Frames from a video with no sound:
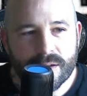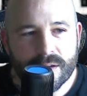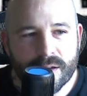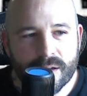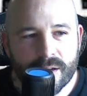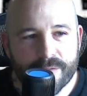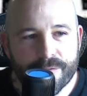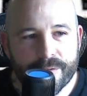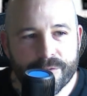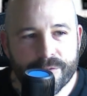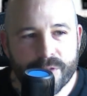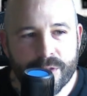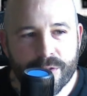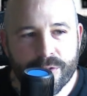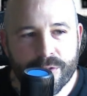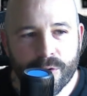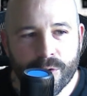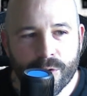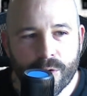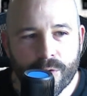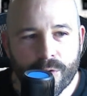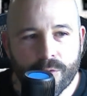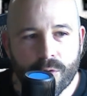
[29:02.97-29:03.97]

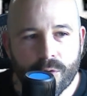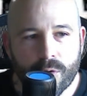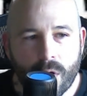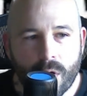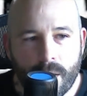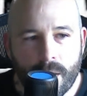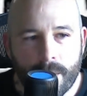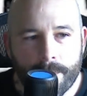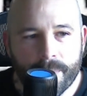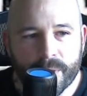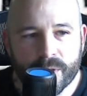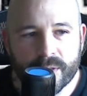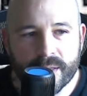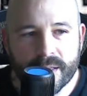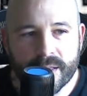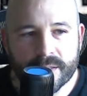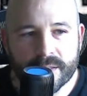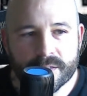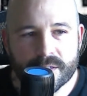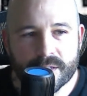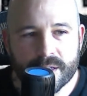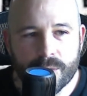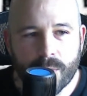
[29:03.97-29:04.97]
53rd overall,
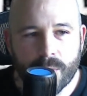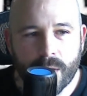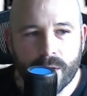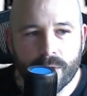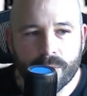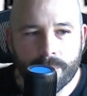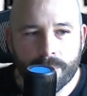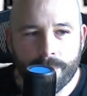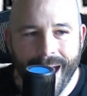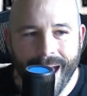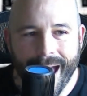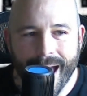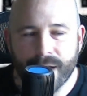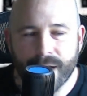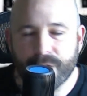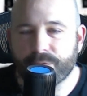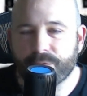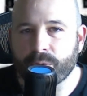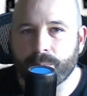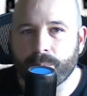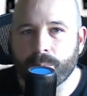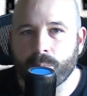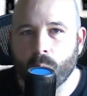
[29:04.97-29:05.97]
Billy Seawell, back
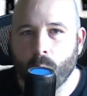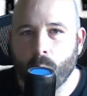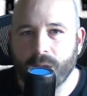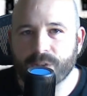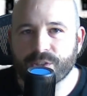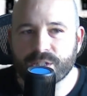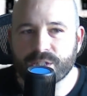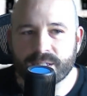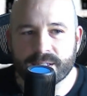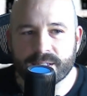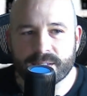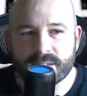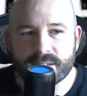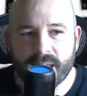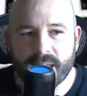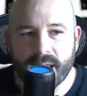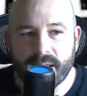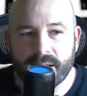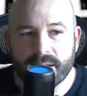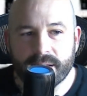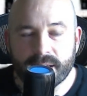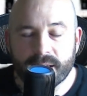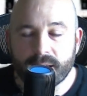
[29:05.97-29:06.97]
from Washington
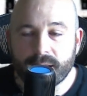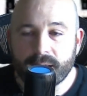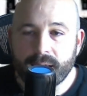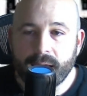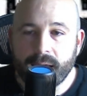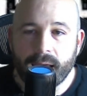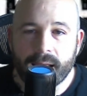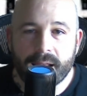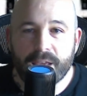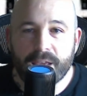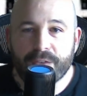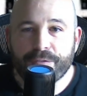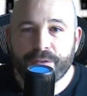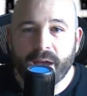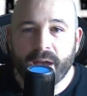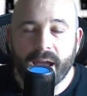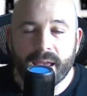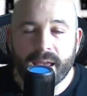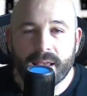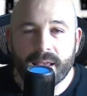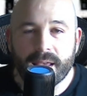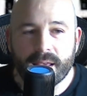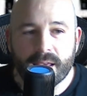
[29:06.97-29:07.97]
State. And if
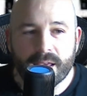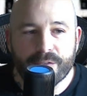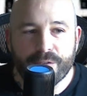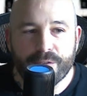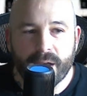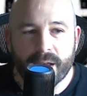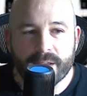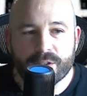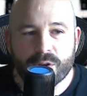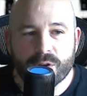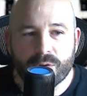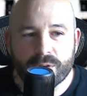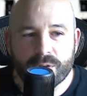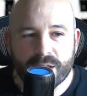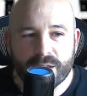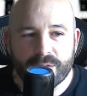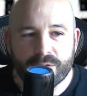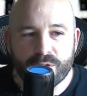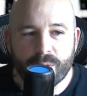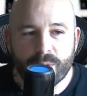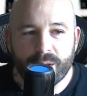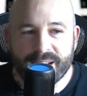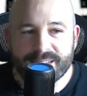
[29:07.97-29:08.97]
I don't
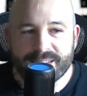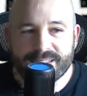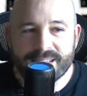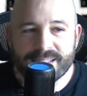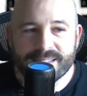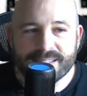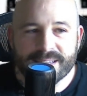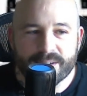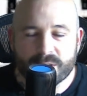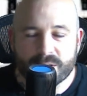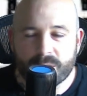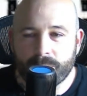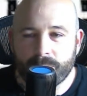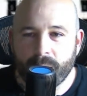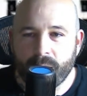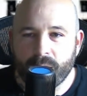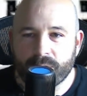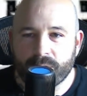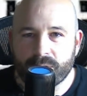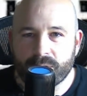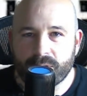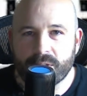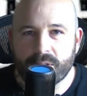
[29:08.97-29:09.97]
give you any details
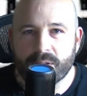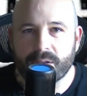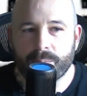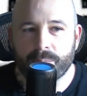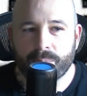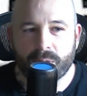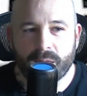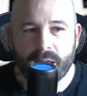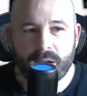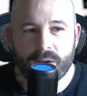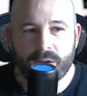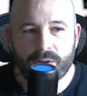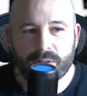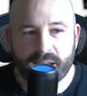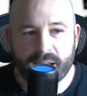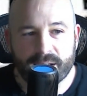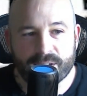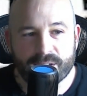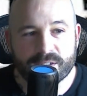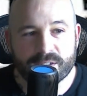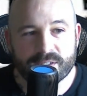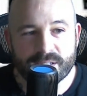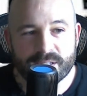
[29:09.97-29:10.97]
about the player,
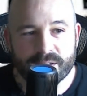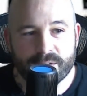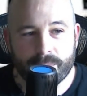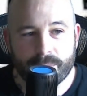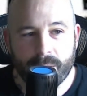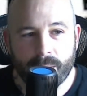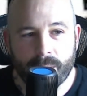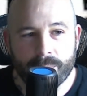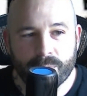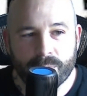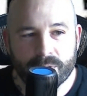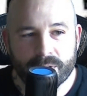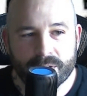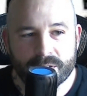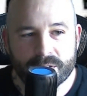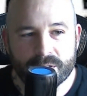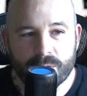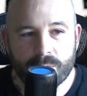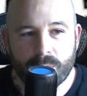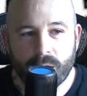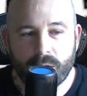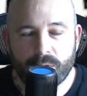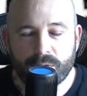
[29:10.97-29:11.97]
like I just did about Billy
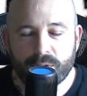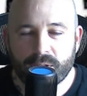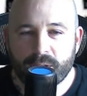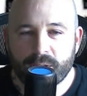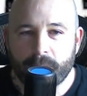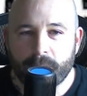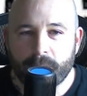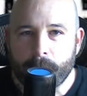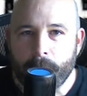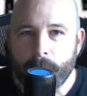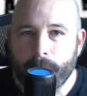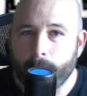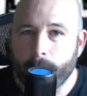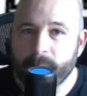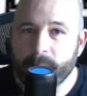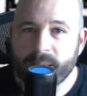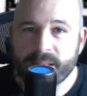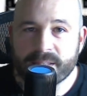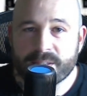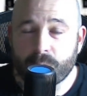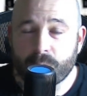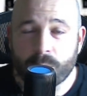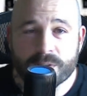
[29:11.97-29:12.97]
Seawell, it
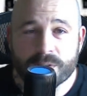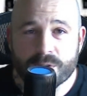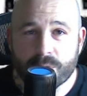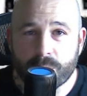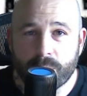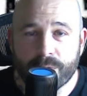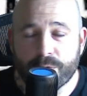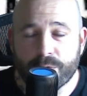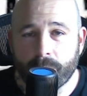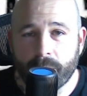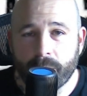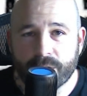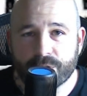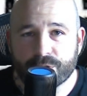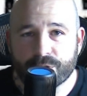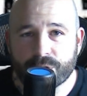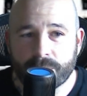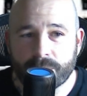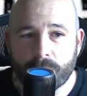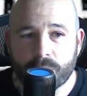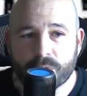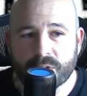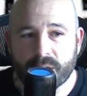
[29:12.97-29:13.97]
means there was no
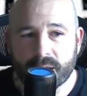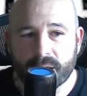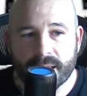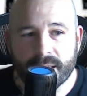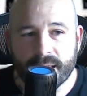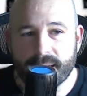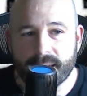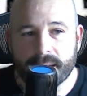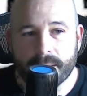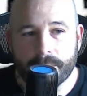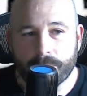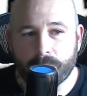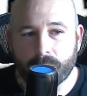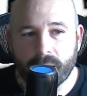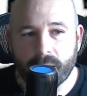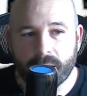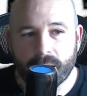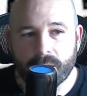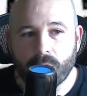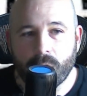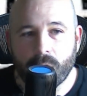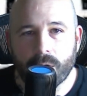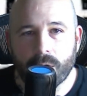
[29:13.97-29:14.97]
information. Most likely he didn't
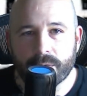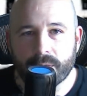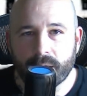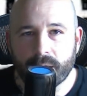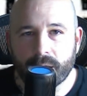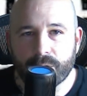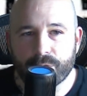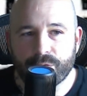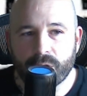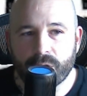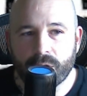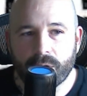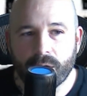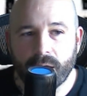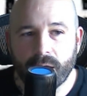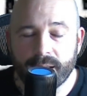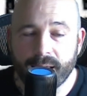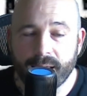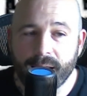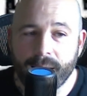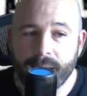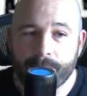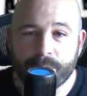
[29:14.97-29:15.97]
play at all in the NFL.
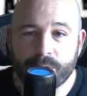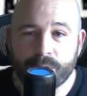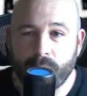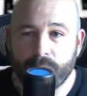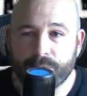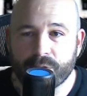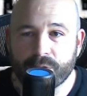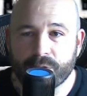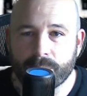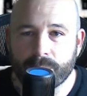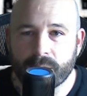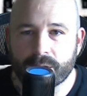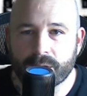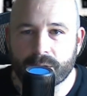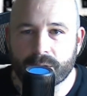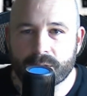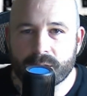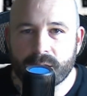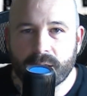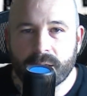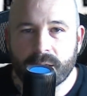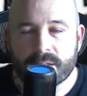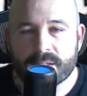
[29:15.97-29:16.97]
And that happened often
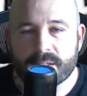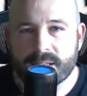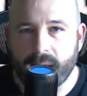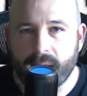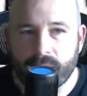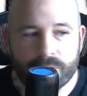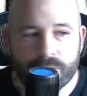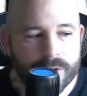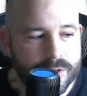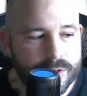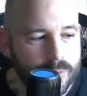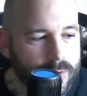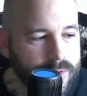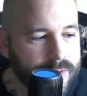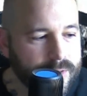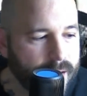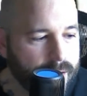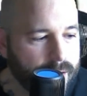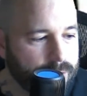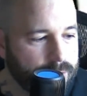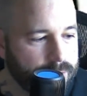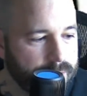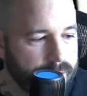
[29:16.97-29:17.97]
because salaries weren't
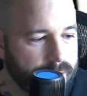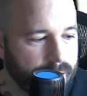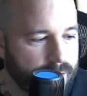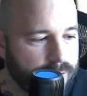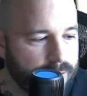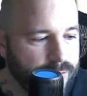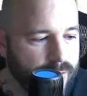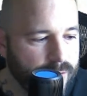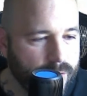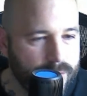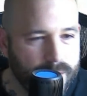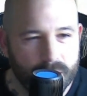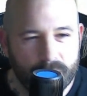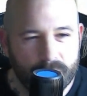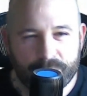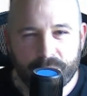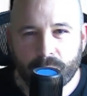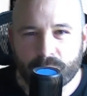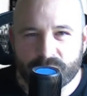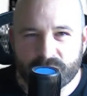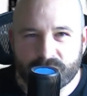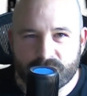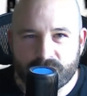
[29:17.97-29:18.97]
that good in the NFL. The
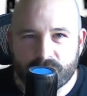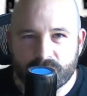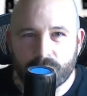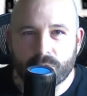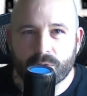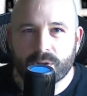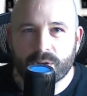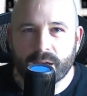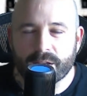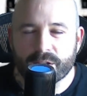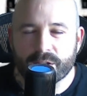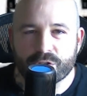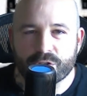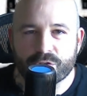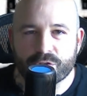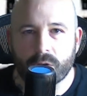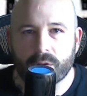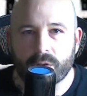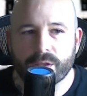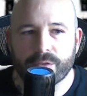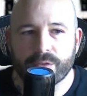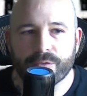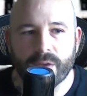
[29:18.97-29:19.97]
NFL was still kind of
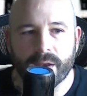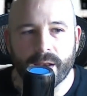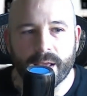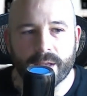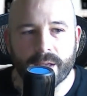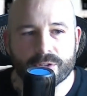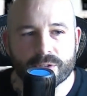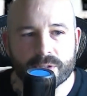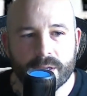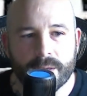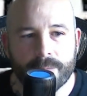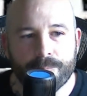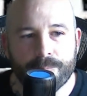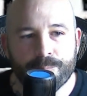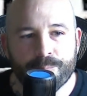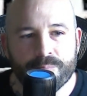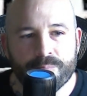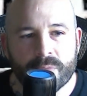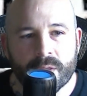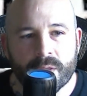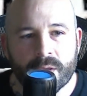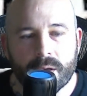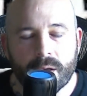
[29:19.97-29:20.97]
struggling financially.
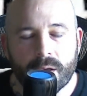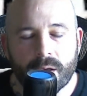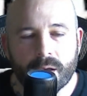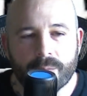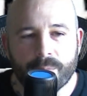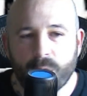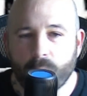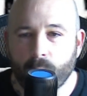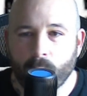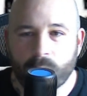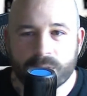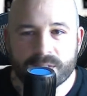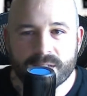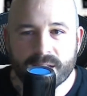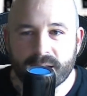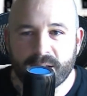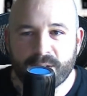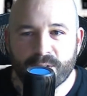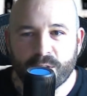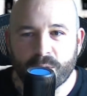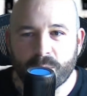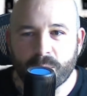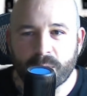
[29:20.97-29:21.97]
It wasn't
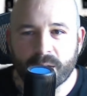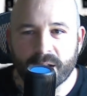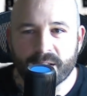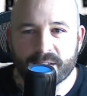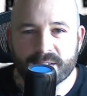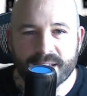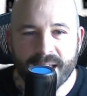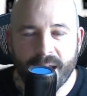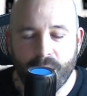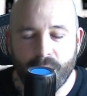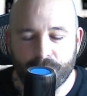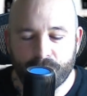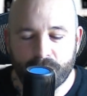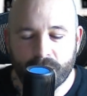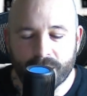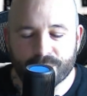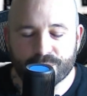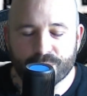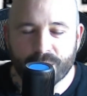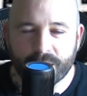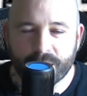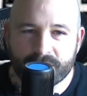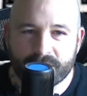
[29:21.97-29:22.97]
nearly what it is now. If you
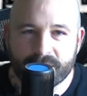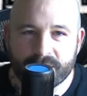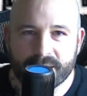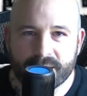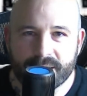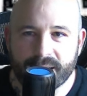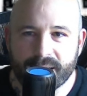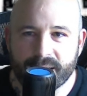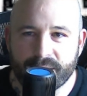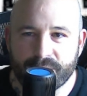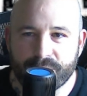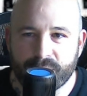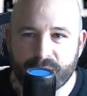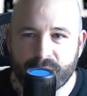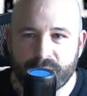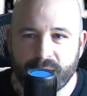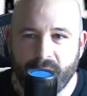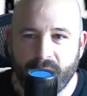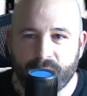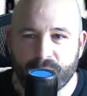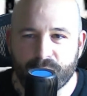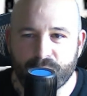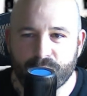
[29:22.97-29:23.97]
get drafted in the NFL
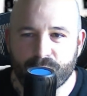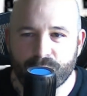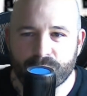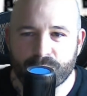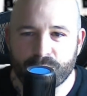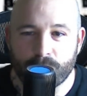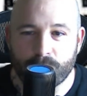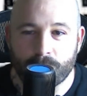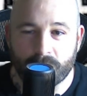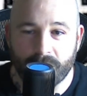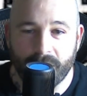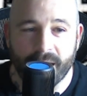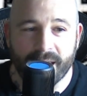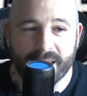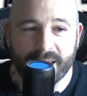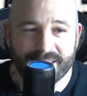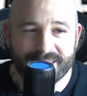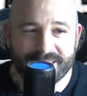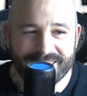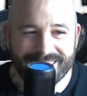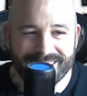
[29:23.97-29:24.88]
now, you play.